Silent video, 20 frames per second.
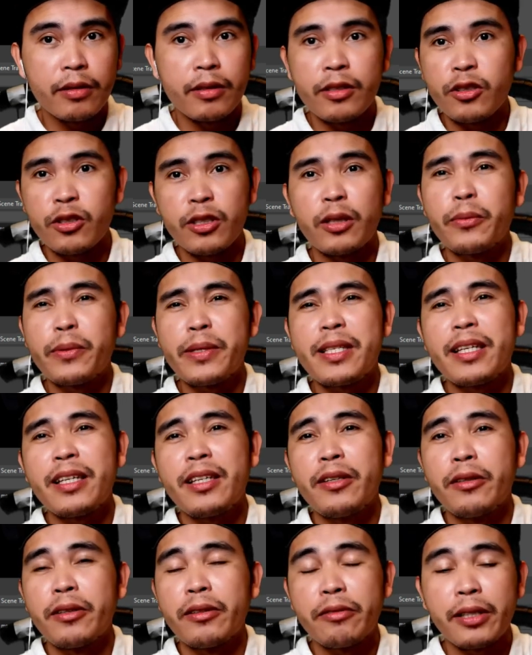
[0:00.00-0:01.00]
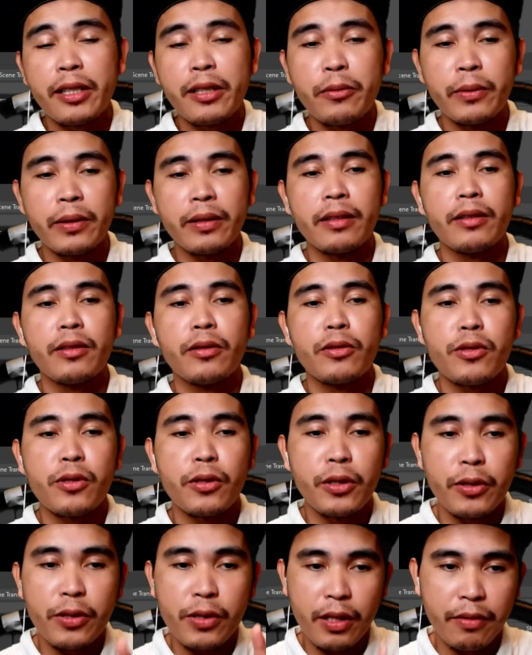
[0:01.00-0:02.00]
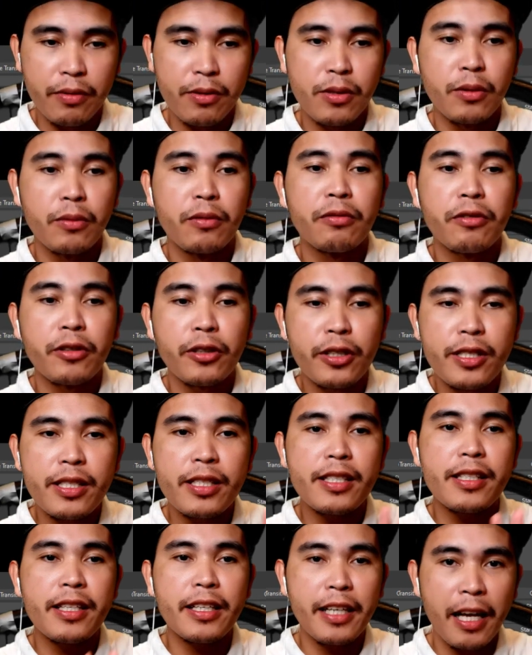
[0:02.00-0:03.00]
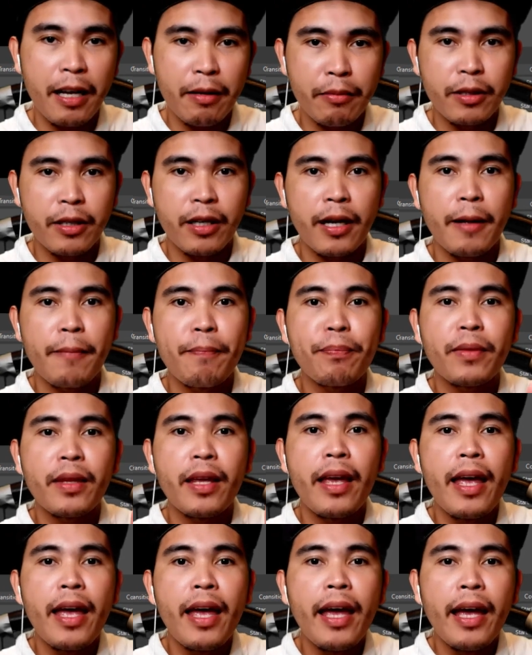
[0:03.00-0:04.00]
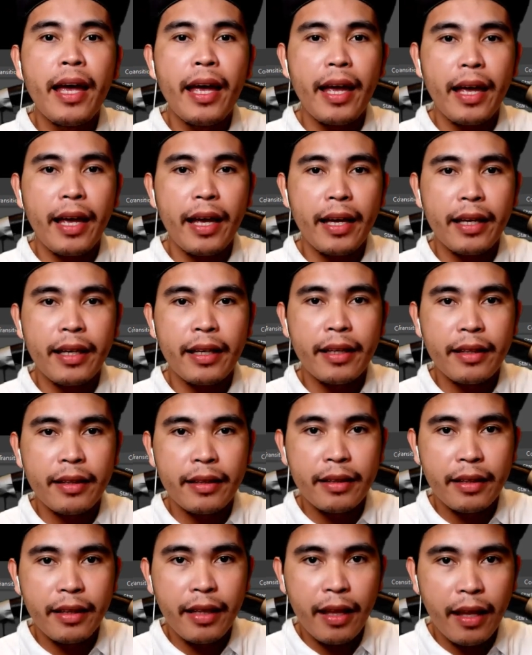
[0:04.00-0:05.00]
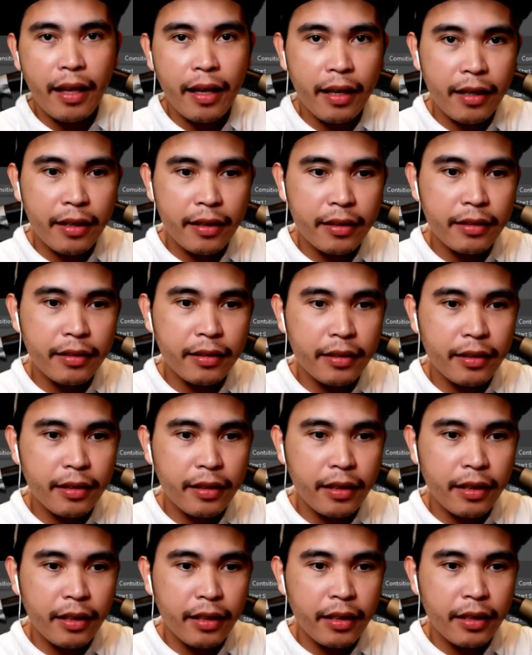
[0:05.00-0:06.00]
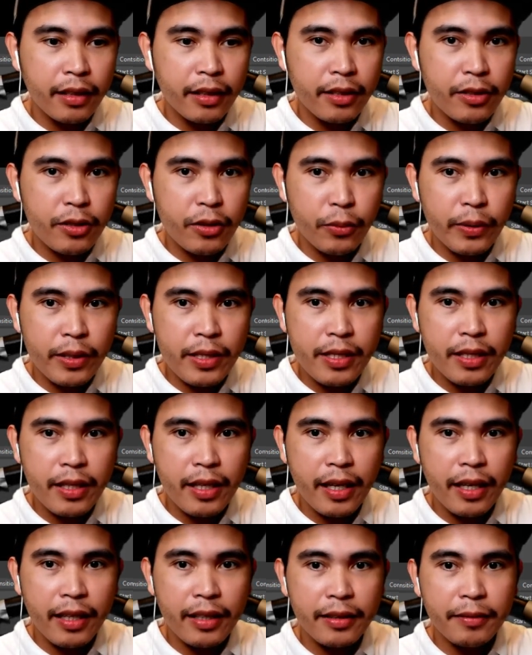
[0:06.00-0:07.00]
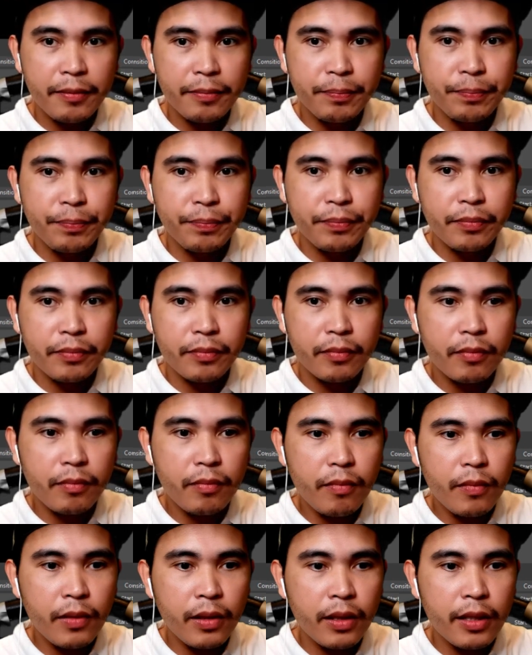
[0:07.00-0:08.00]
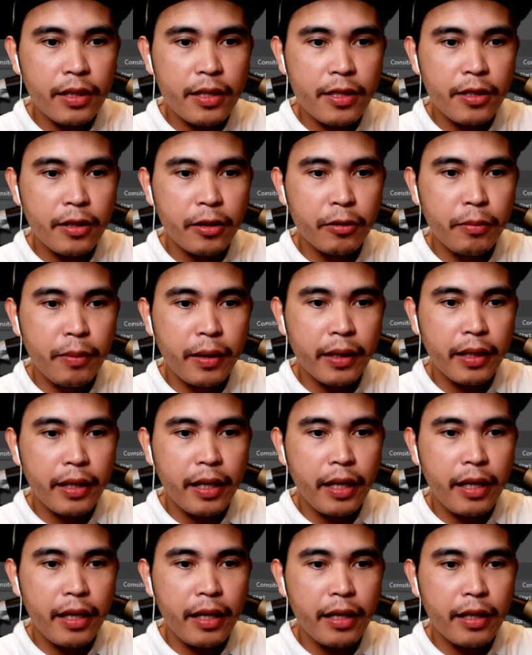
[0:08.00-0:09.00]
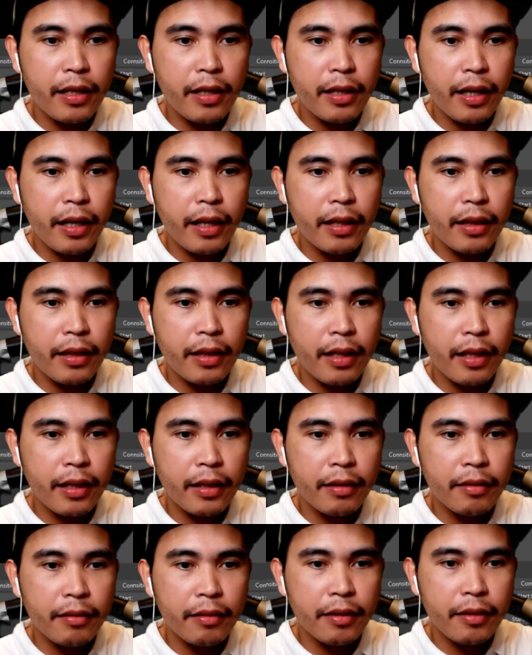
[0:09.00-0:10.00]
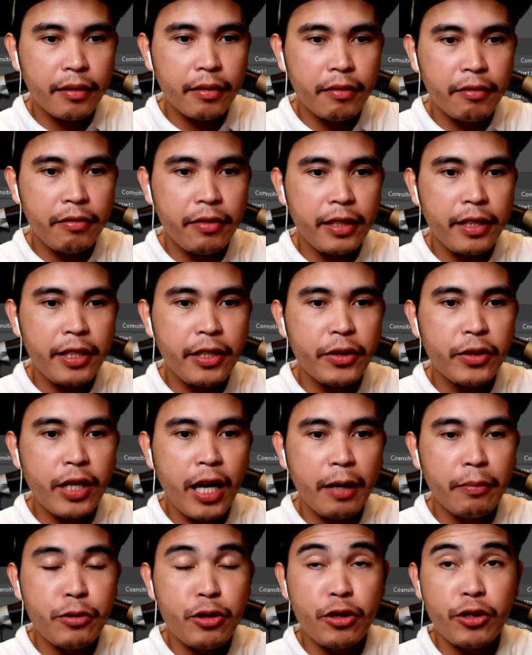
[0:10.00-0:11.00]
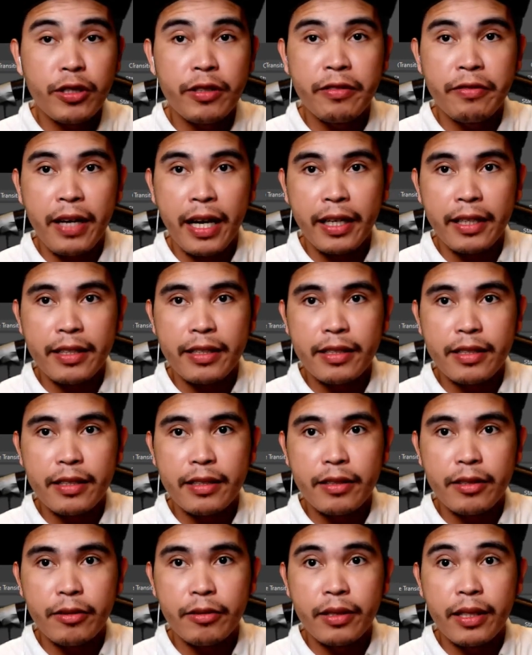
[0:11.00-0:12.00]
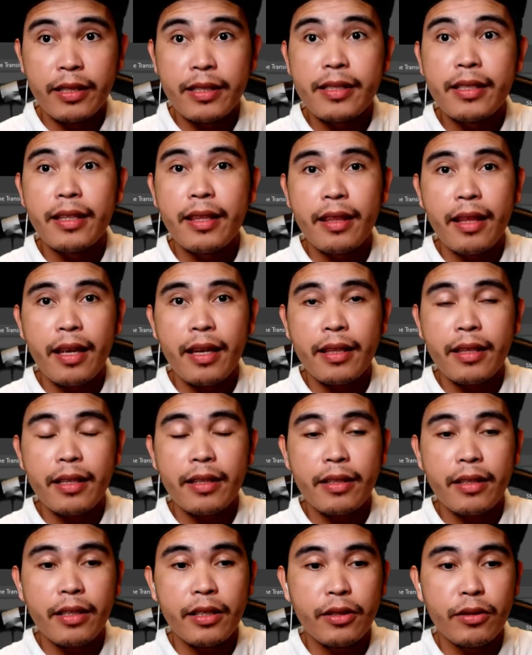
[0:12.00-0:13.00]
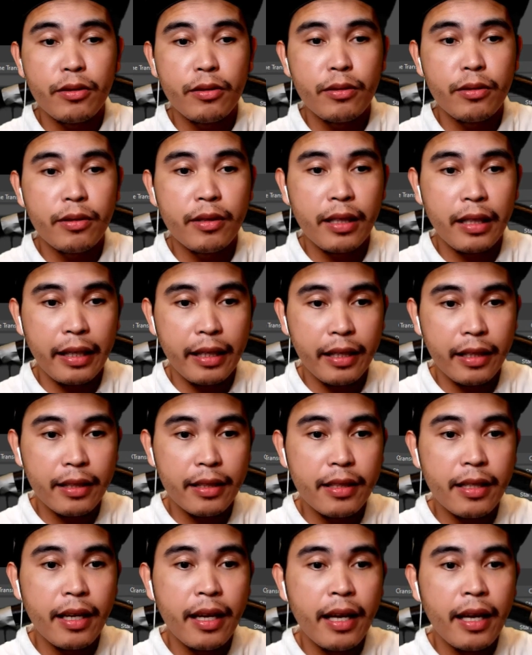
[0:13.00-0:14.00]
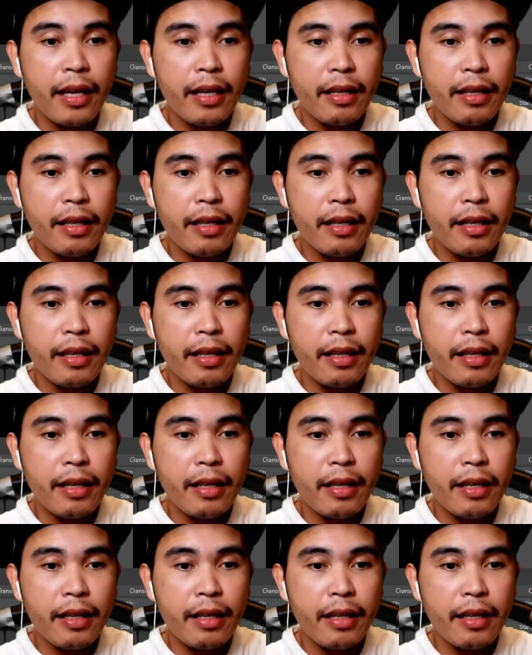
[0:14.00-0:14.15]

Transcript: shall we say, you really wanted to show yourself. So first is the camera, and there. So once again, let's go back here and then video capture device. So that's the thing that you need to click it,